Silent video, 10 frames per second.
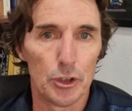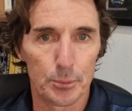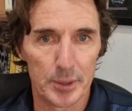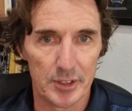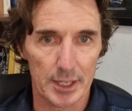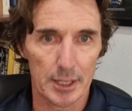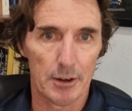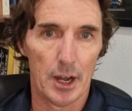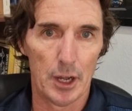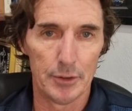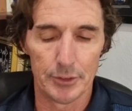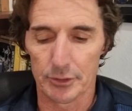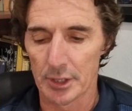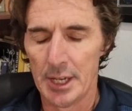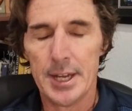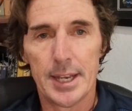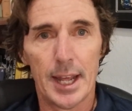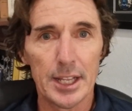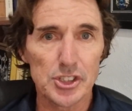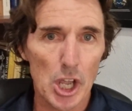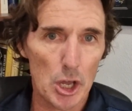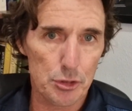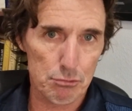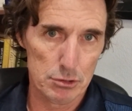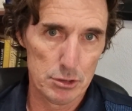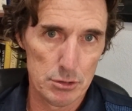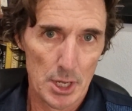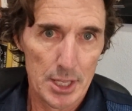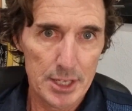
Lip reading: particular overs. Now let's go through the